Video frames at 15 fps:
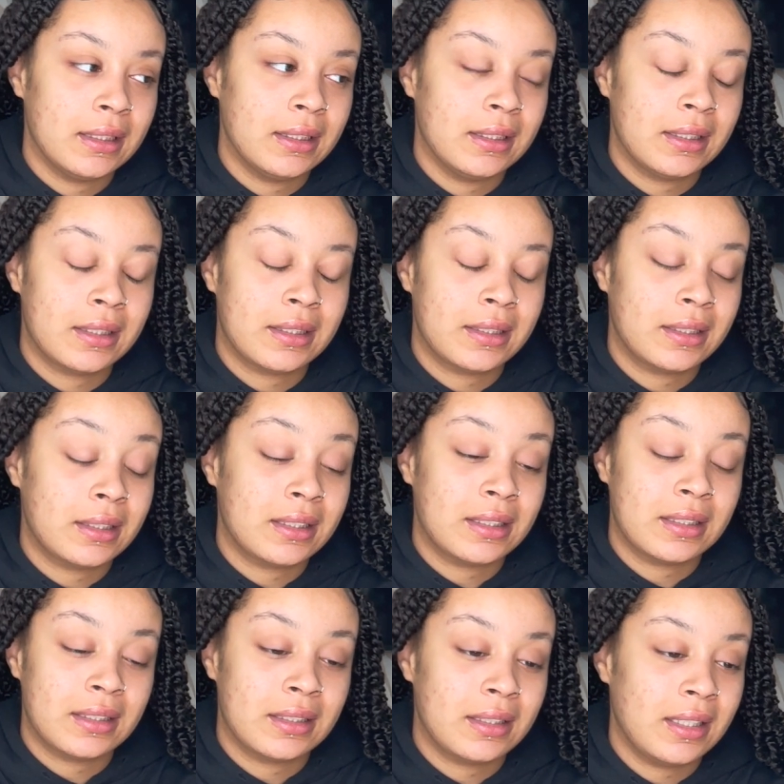
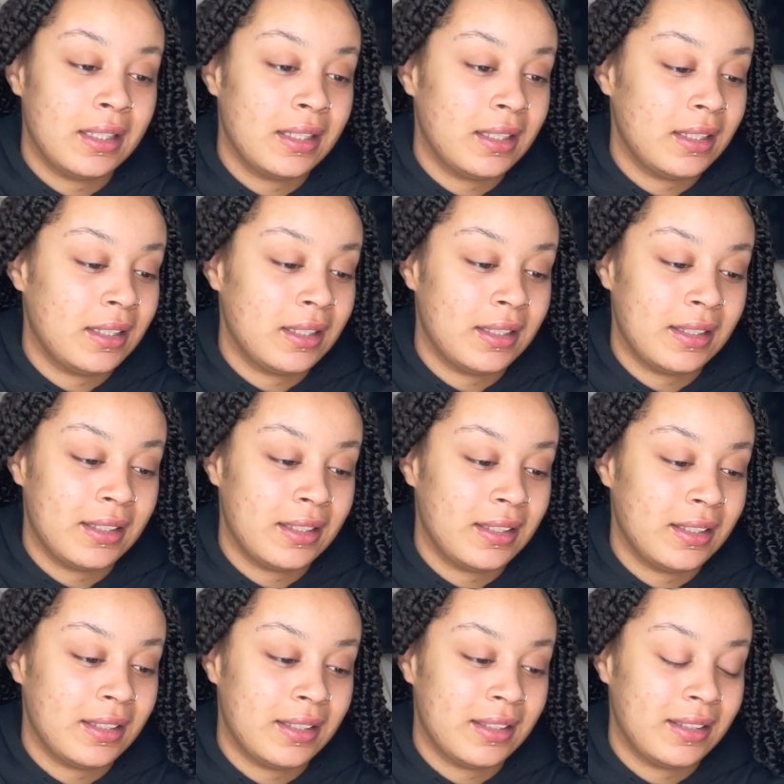
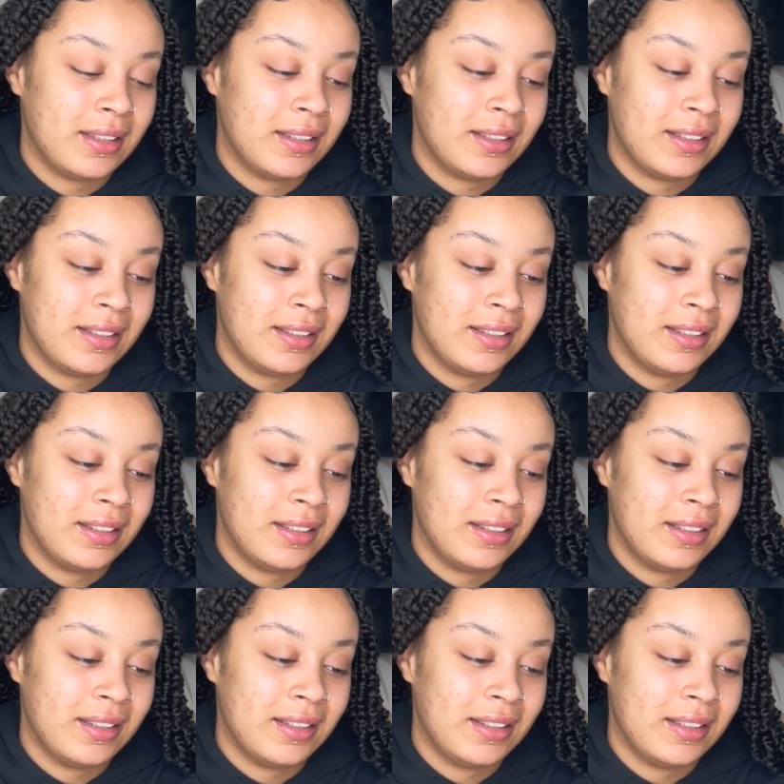(no one is talking)